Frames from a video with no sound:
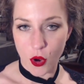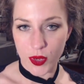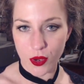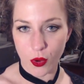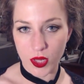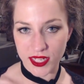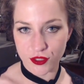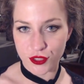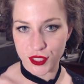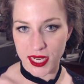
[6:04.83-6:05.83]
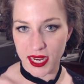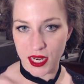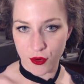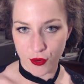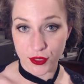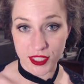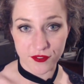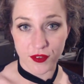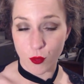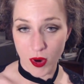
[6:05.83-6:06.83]
We are all interesting in our own
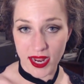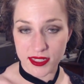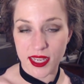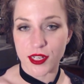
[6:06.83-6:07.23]
different ways.